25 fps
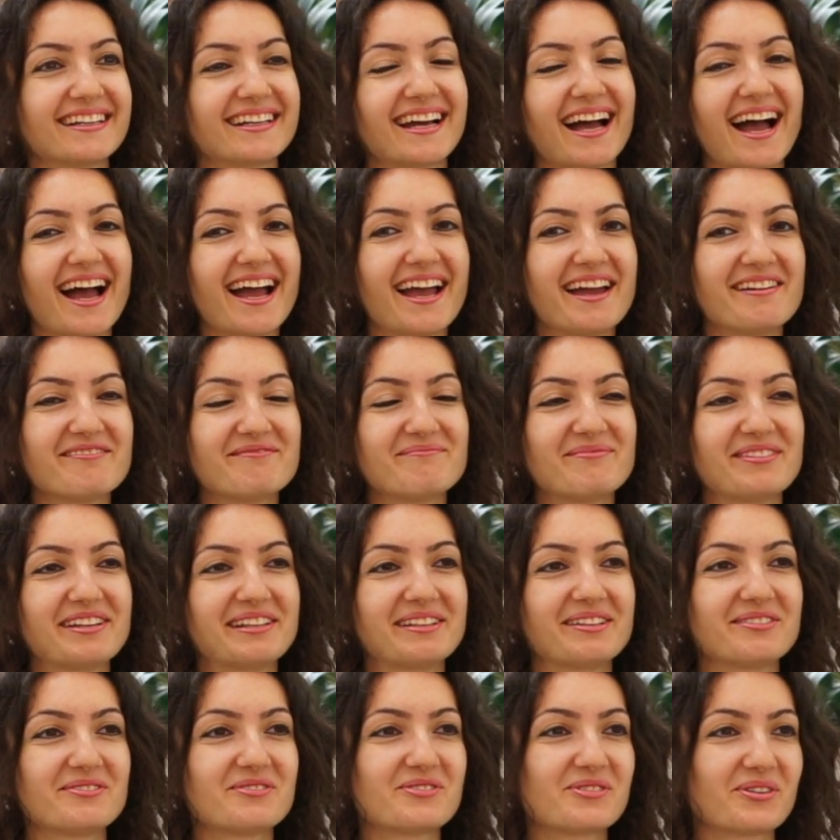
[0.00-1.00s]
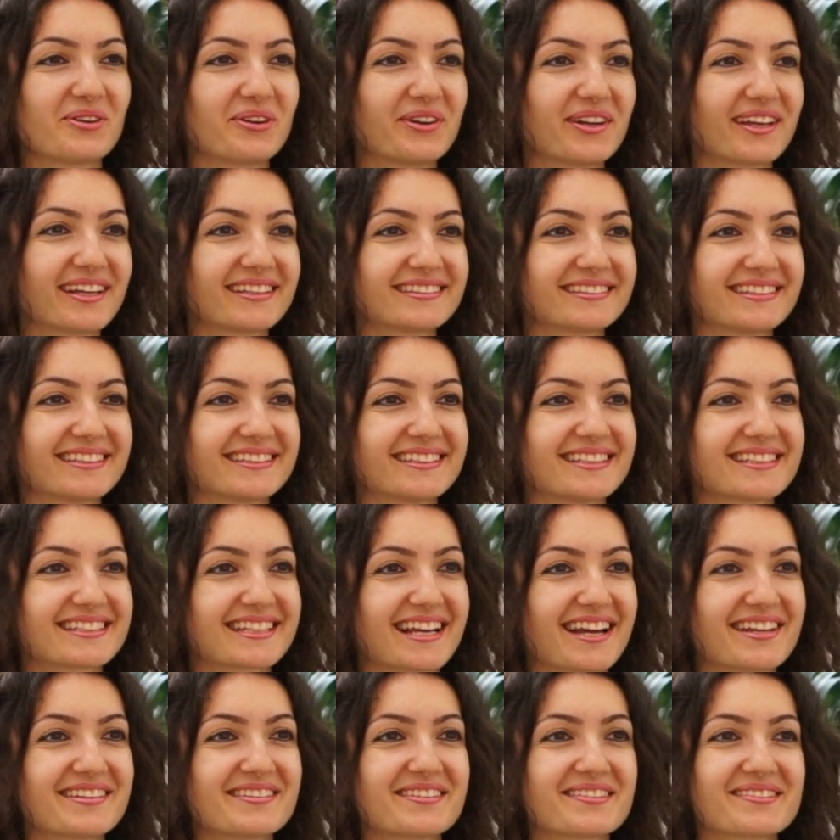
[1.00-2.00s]
I have been enjoying the
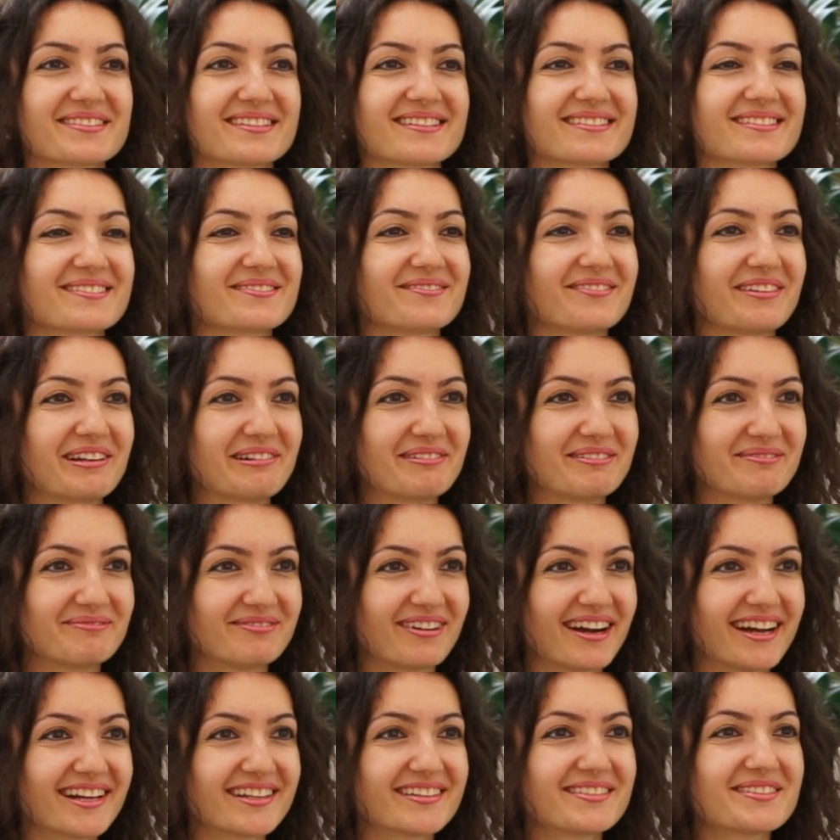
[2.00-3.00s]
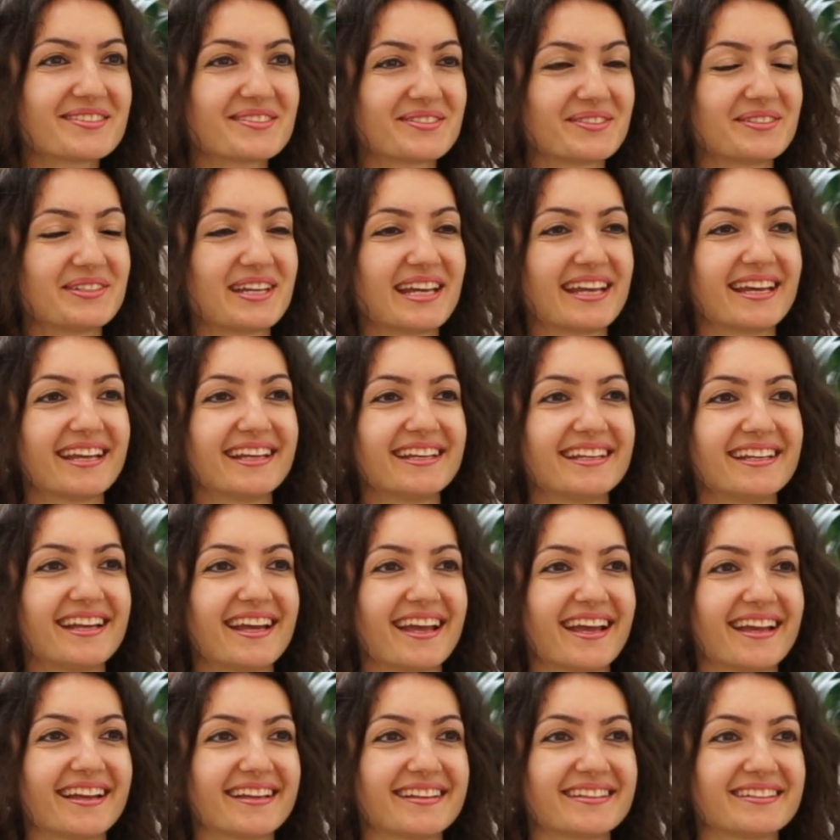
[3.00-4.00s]
discussions very much today,
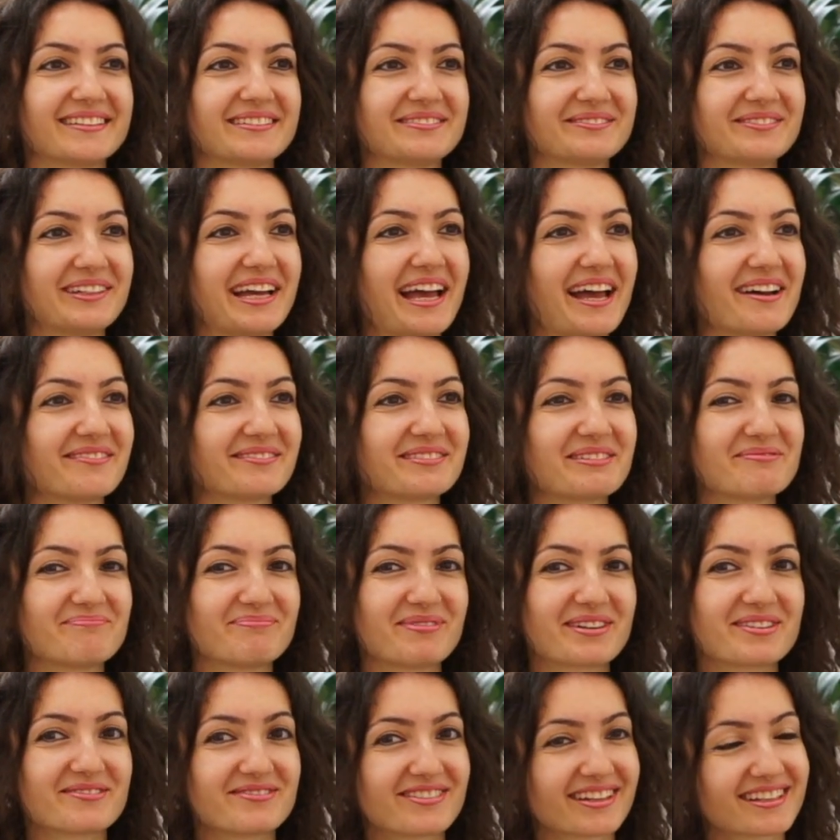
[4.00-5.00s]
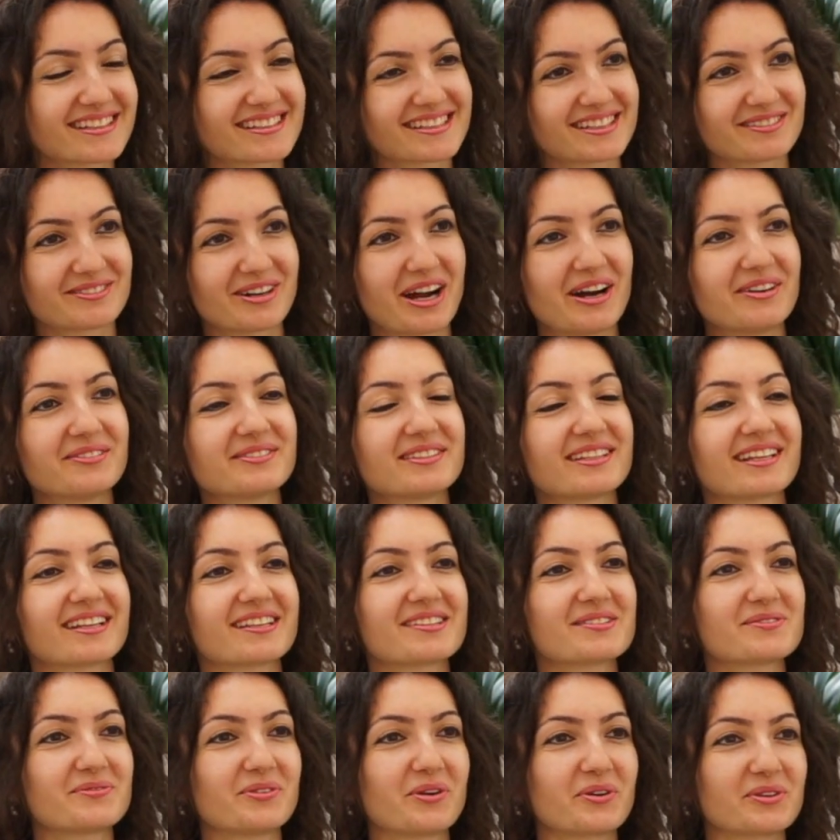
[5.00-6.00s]
and we have the perfect
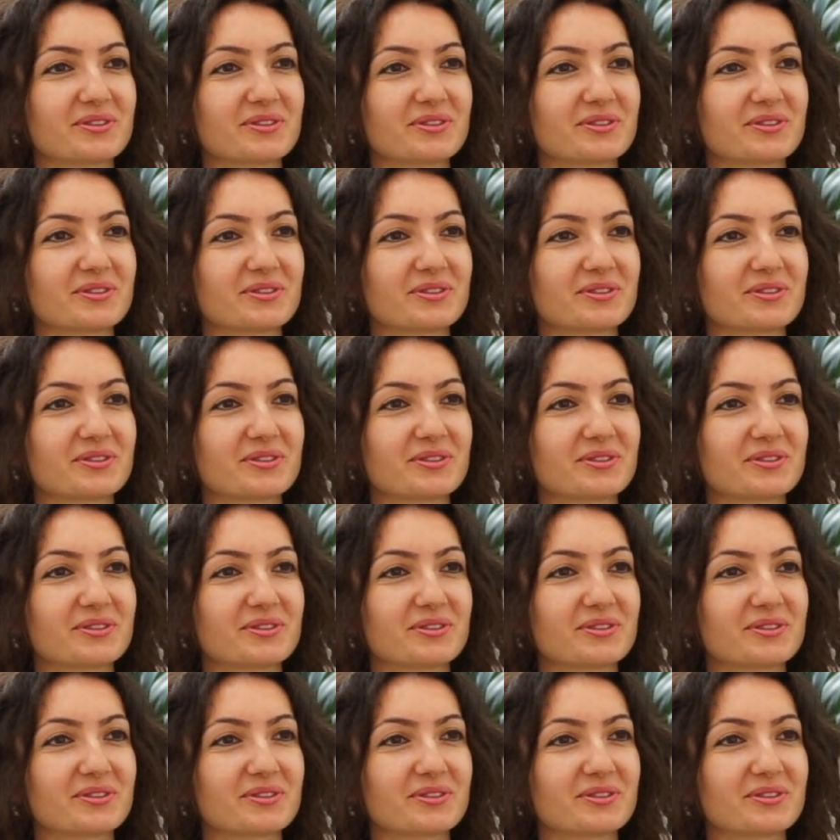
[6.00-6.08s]
surroundings for